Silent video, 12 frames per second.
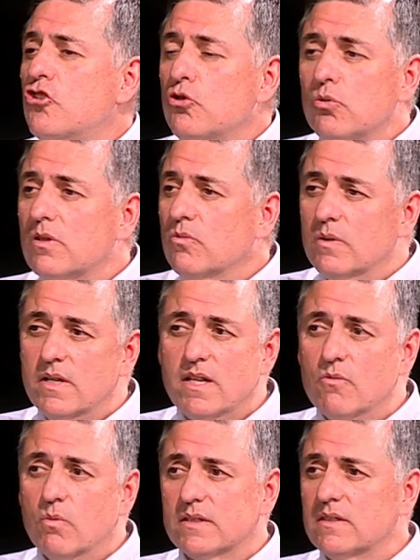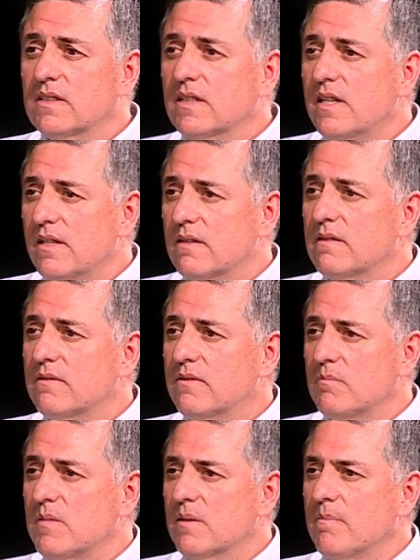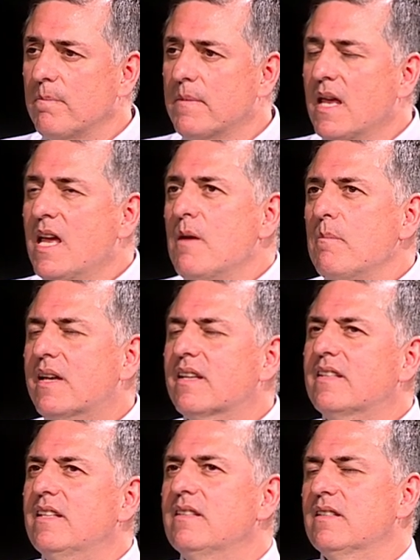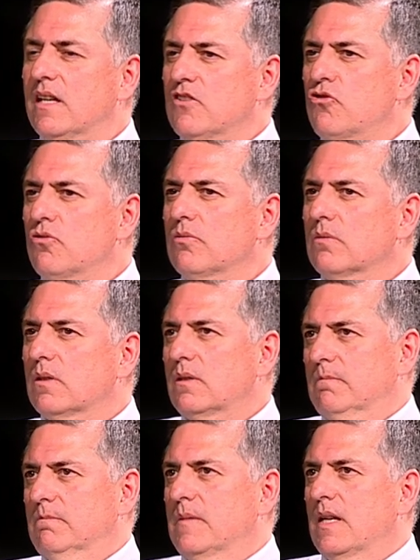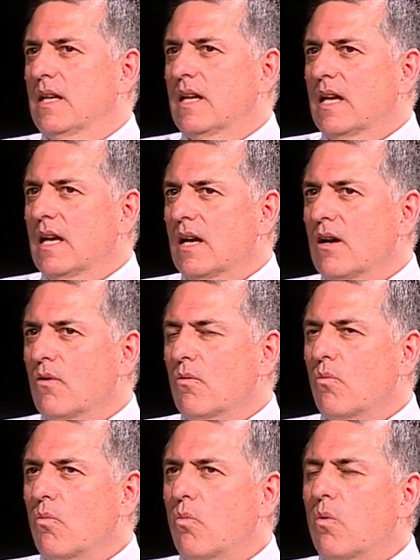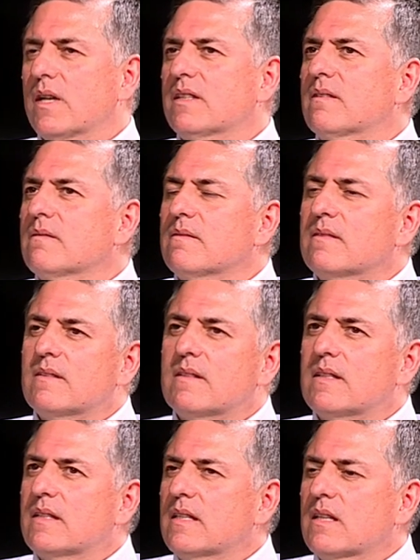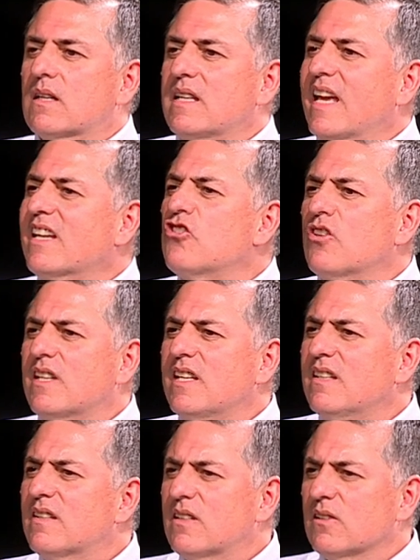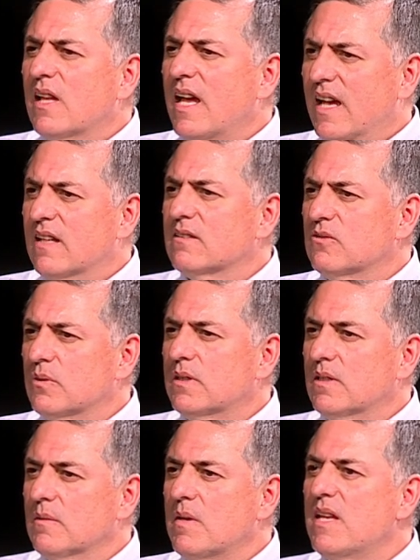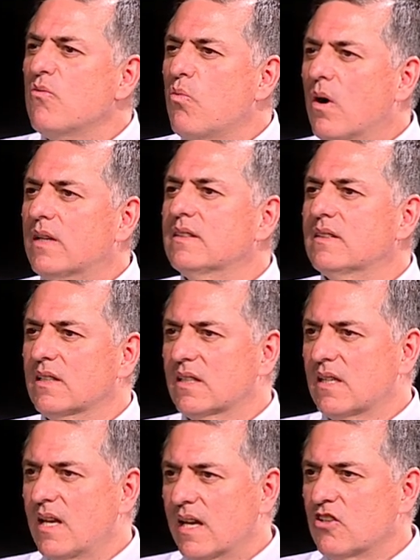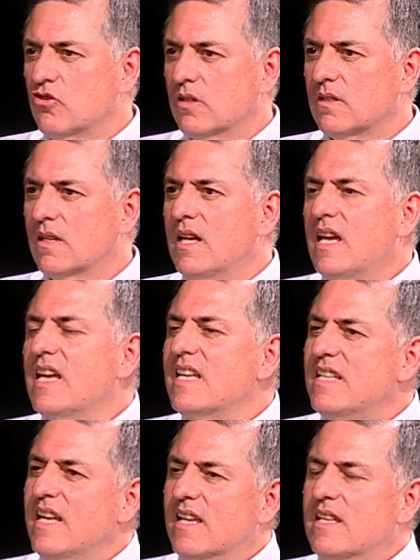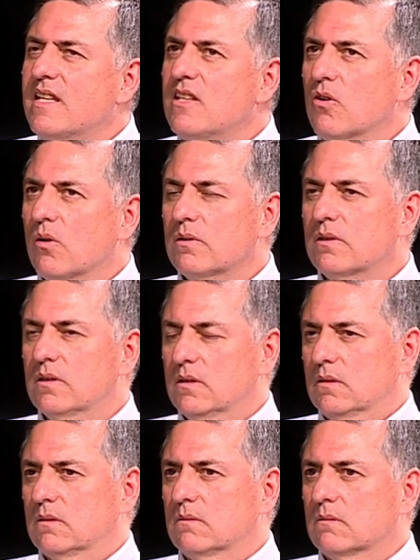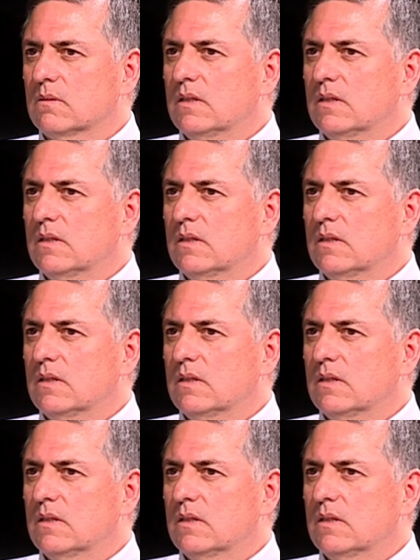sure what he wants to hear from mm -hmm. them mm-hmm. because he's not sure what connection he still has with them. He mm-hmm. wants a connection, yet he also